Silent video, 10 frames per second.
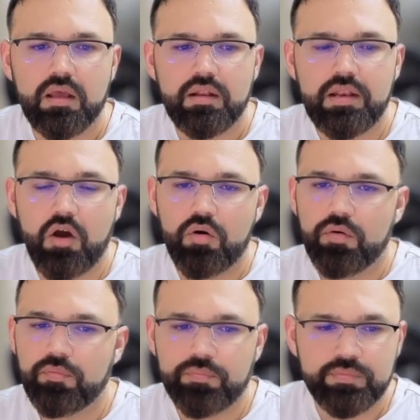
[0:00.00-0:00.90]

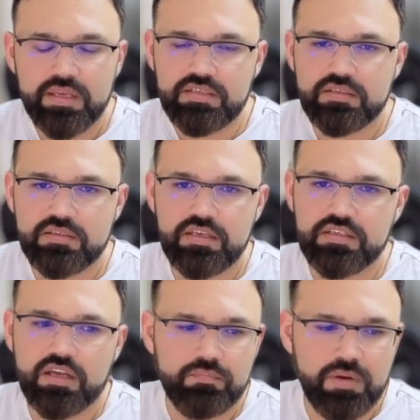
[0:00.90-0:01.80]
Now, these
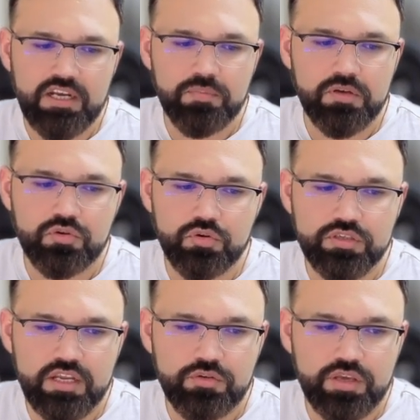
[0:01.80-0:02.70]
are multiple tools
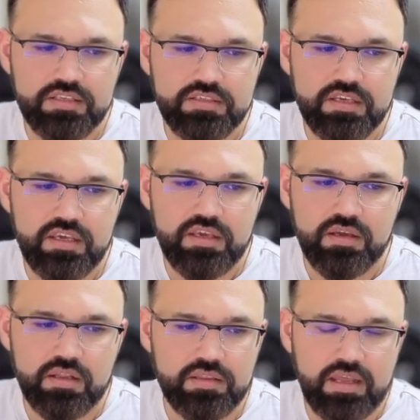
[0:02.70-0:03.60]
that you can see
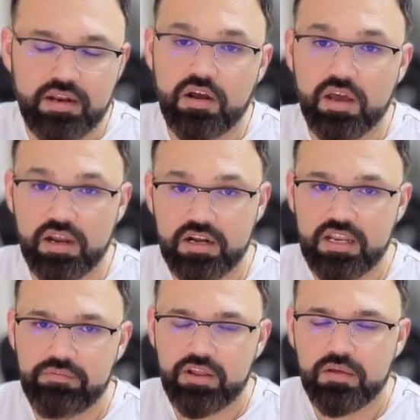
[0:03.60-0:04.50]
that are
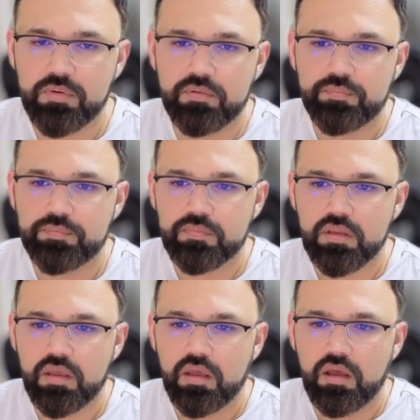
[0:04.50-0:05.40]
currently available,
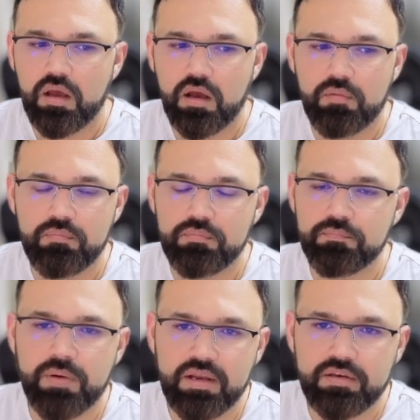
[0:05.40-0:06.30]

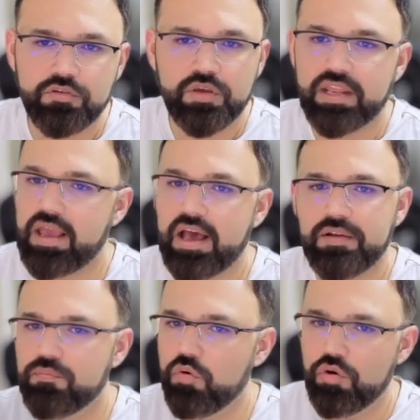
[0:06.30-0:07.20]
but you can add
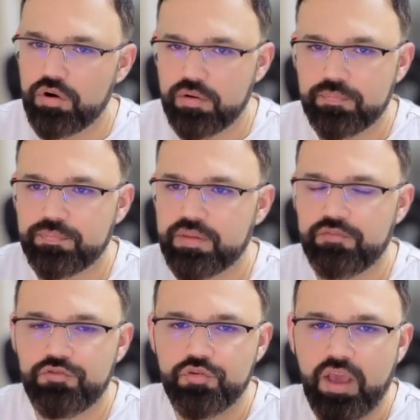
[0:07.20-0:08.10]
more.
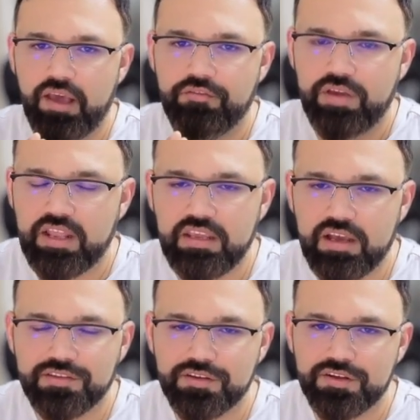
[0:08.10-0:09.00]
If you have any
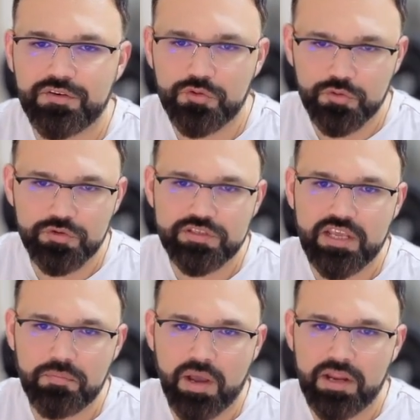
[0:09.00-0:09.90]
other tools
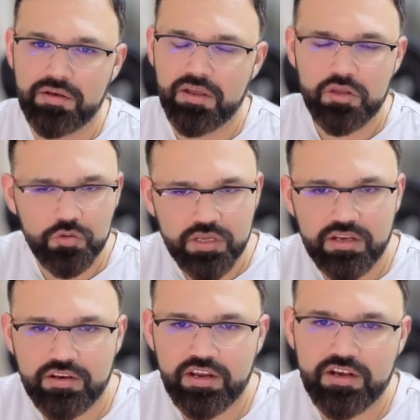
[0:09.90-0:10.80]
in mind, you can
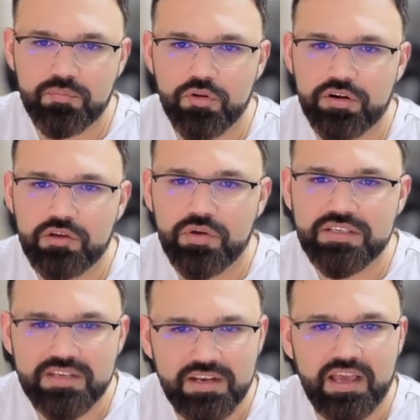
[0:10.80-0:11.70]
create a pull
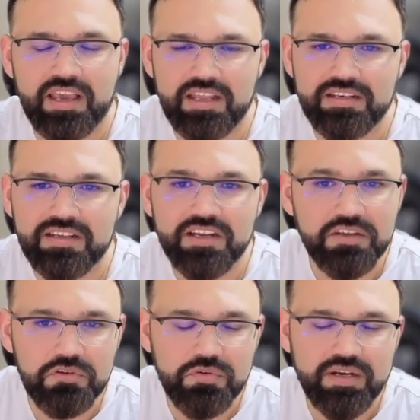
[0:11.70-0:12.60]
request and I can
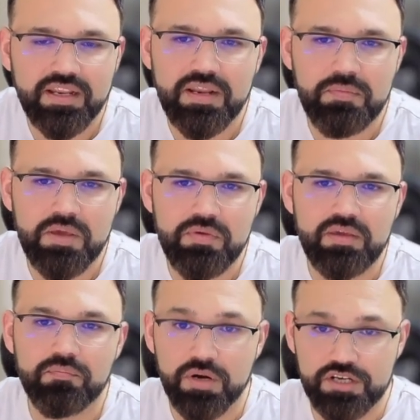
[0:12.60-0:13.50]
review it and then maybe
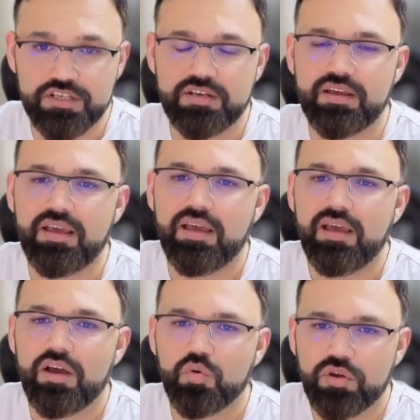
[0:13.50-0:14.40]
merge it
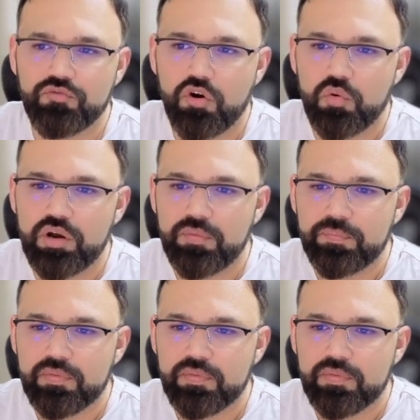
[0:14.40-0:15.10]
going forward.